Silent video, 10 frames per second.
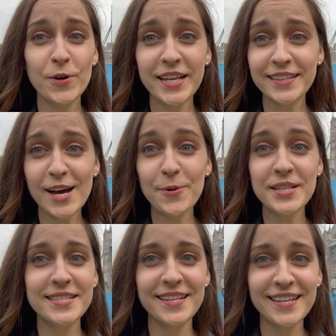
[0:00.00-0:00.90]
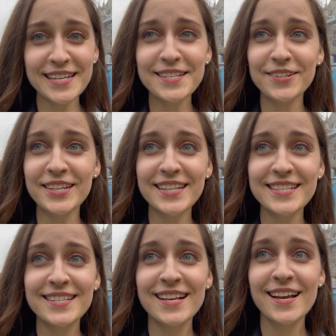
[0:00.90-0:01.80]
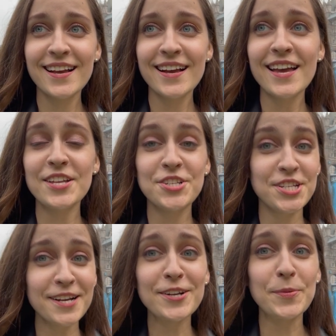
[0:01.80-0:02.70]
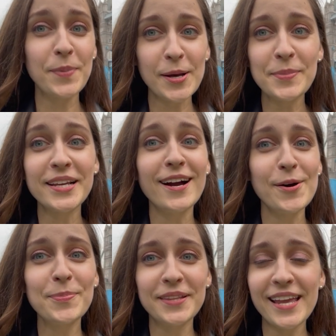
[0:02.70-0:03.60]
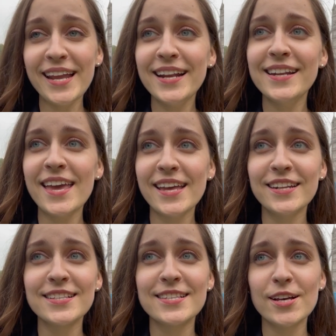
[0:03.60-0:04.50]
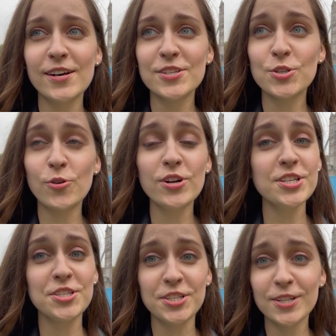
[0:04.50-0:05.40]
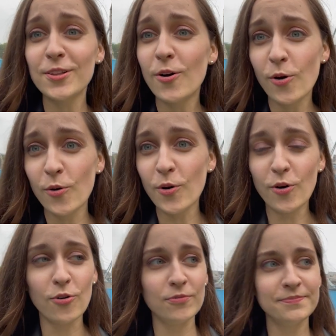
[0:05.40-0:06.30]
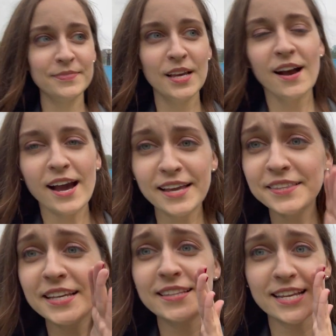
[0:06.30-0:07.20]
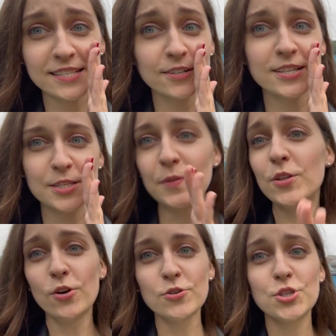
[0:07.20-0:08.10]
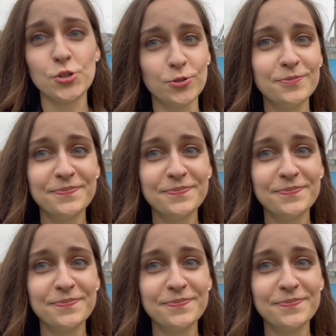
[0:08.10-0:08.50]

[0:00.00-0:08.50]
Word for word: right now it's the Netherlands and Czech Republic are playing, and the score is still 0-0. I think Netherlands will go through.